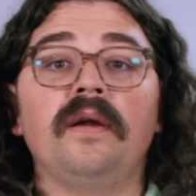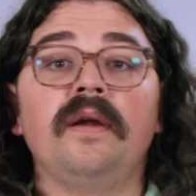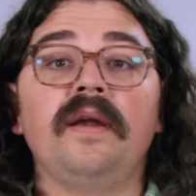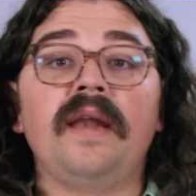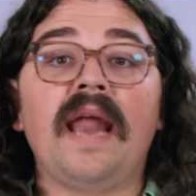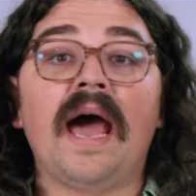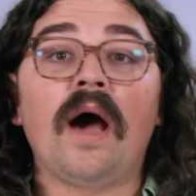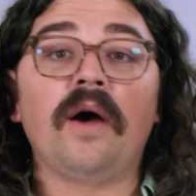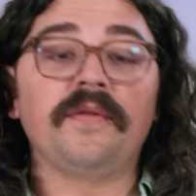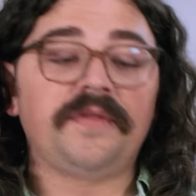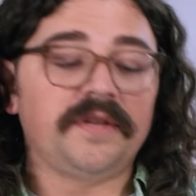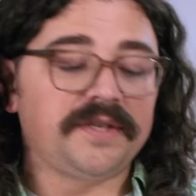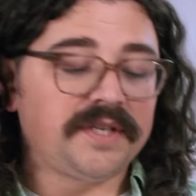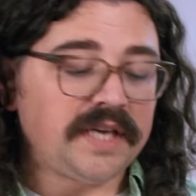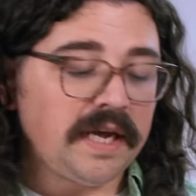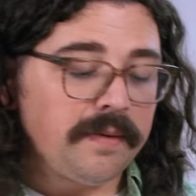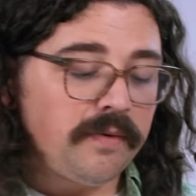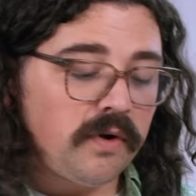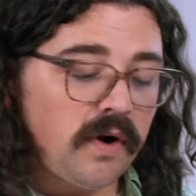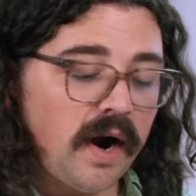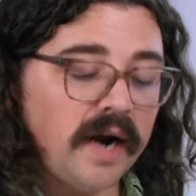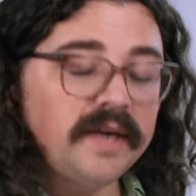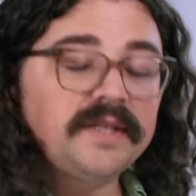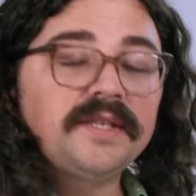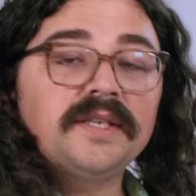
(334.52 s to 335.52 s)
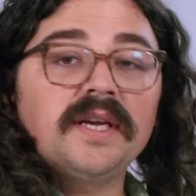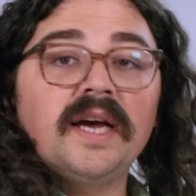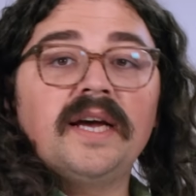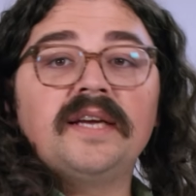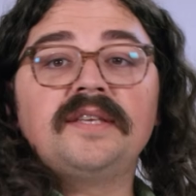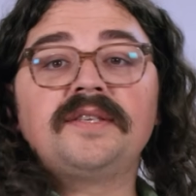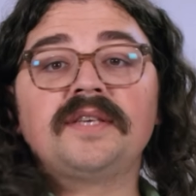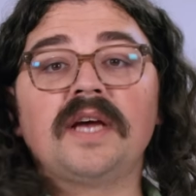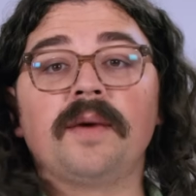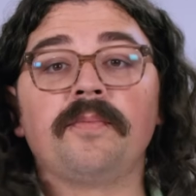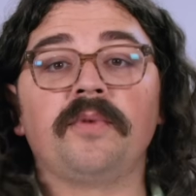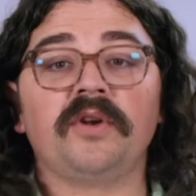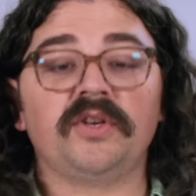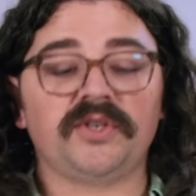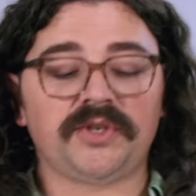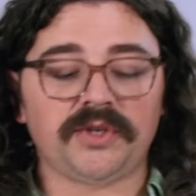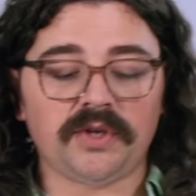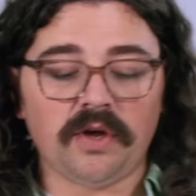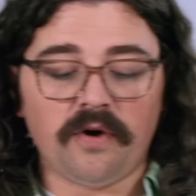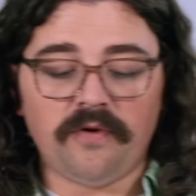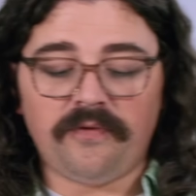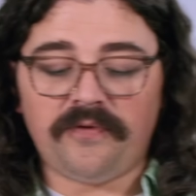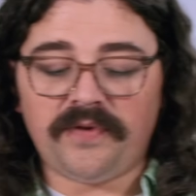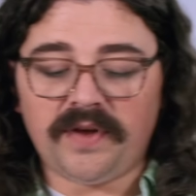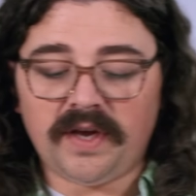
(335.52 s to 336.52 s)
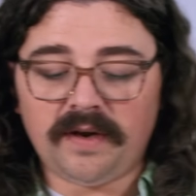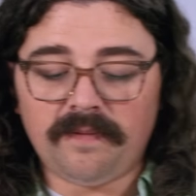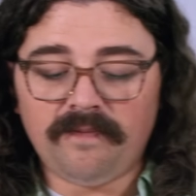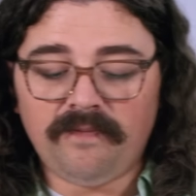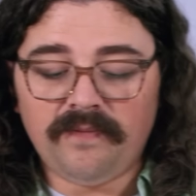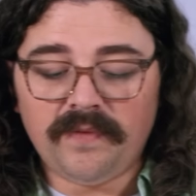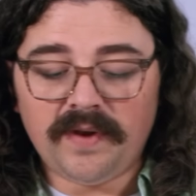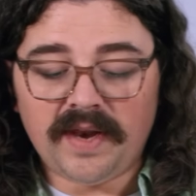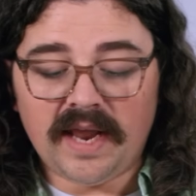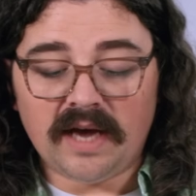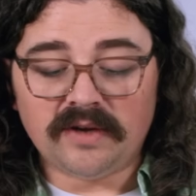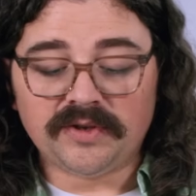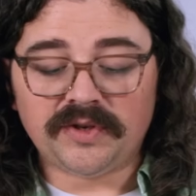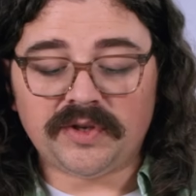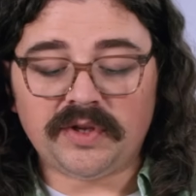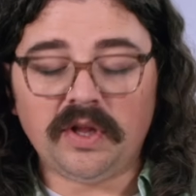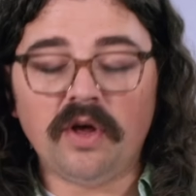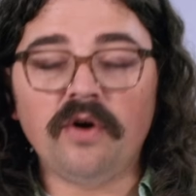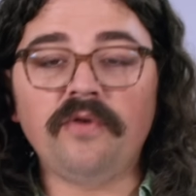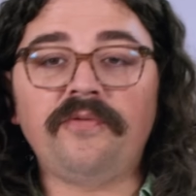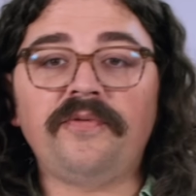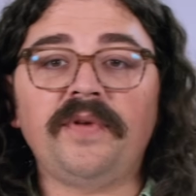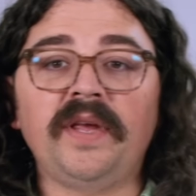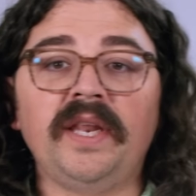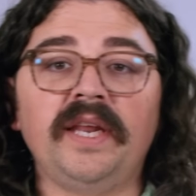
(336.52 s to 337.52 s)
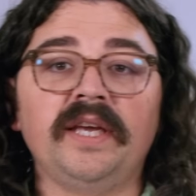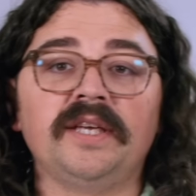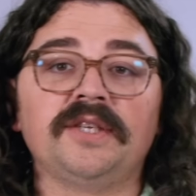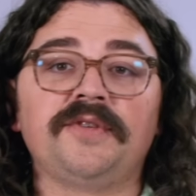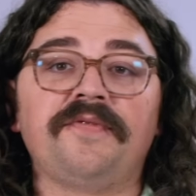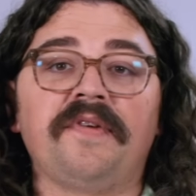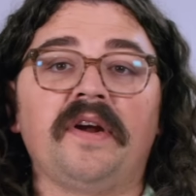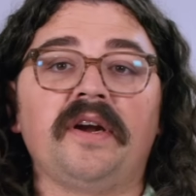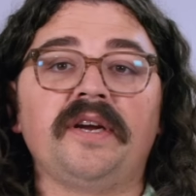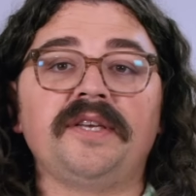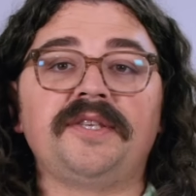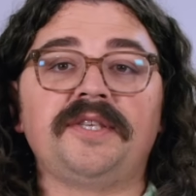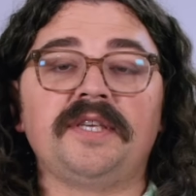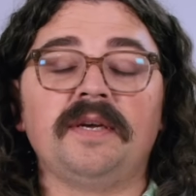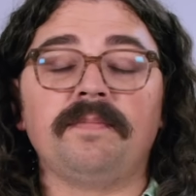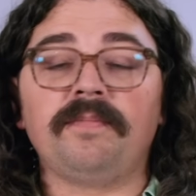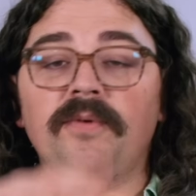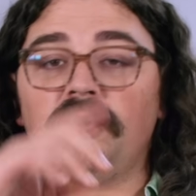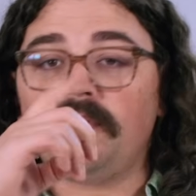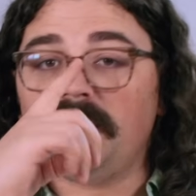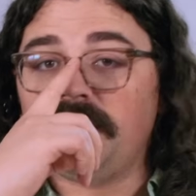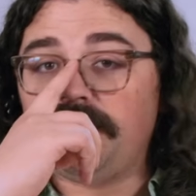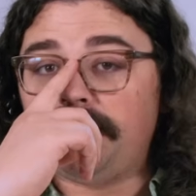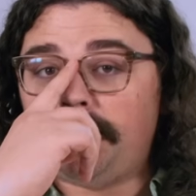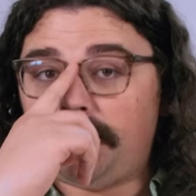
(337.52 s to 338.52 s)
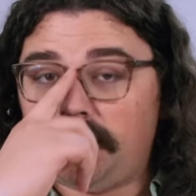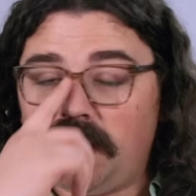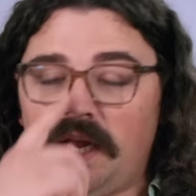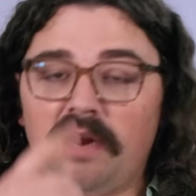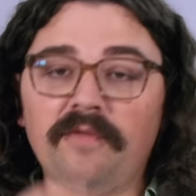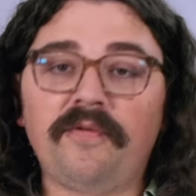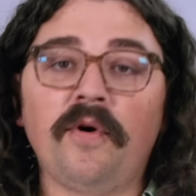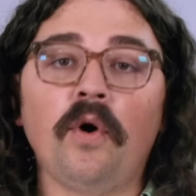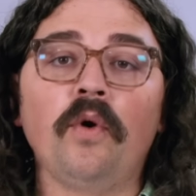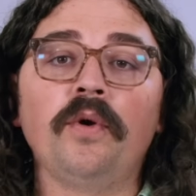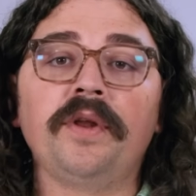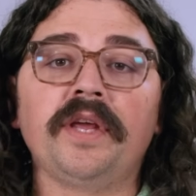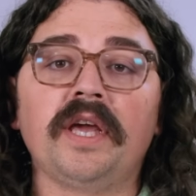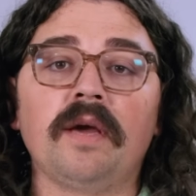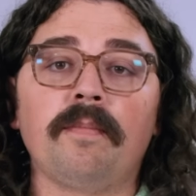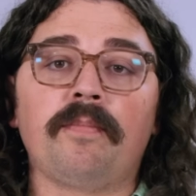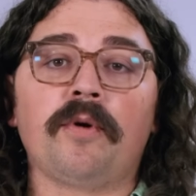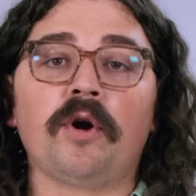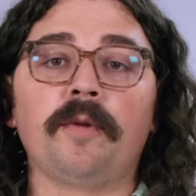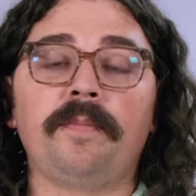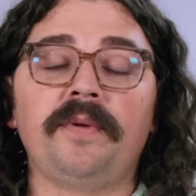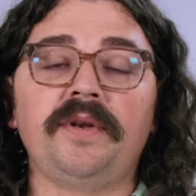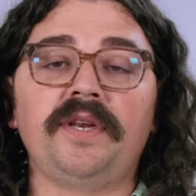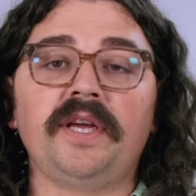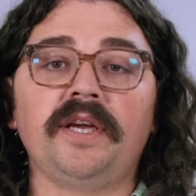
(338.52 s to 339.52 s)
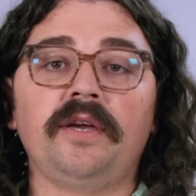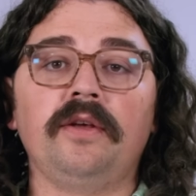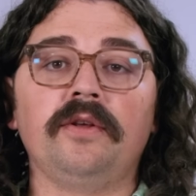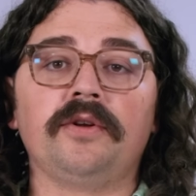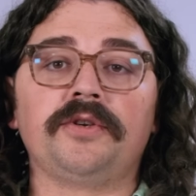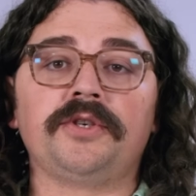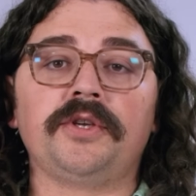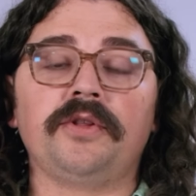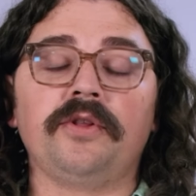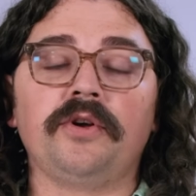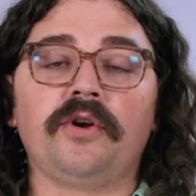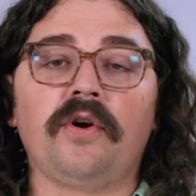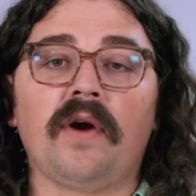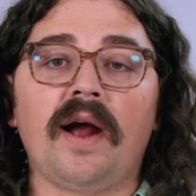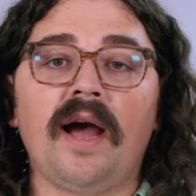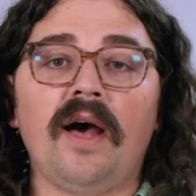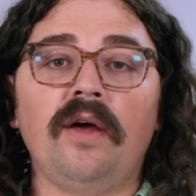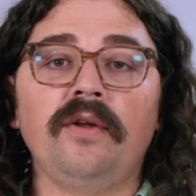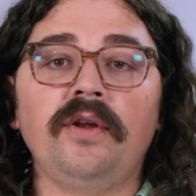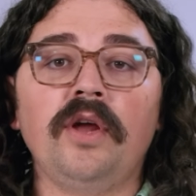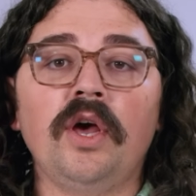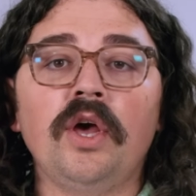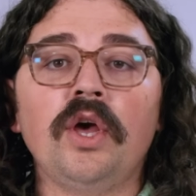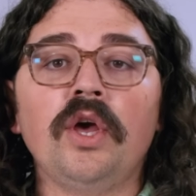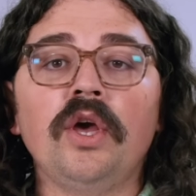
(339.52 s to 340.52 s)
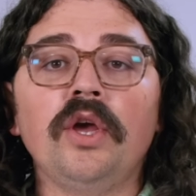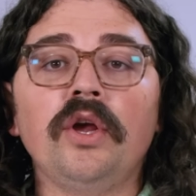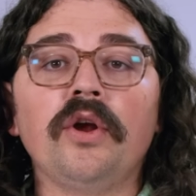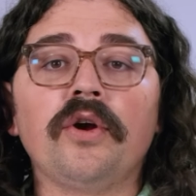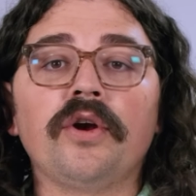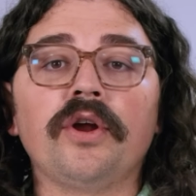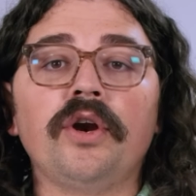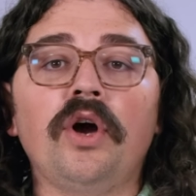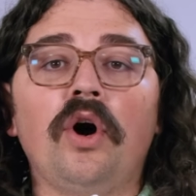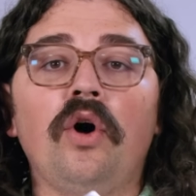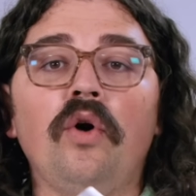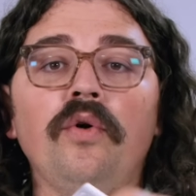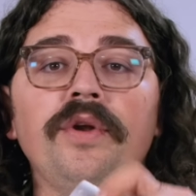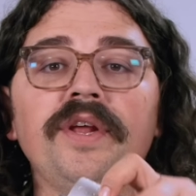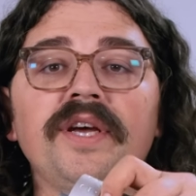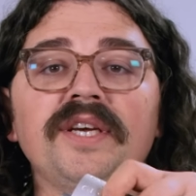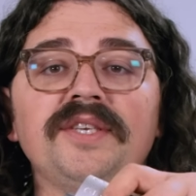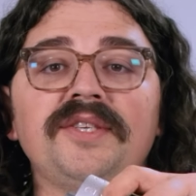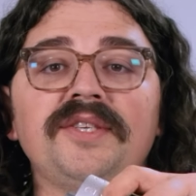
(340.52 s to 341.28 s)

Now at the same grind size, I'm gonna slow feed. Now slow feeding is very simple. Instead of holding it perpendicular to the ground, you're gonna hold it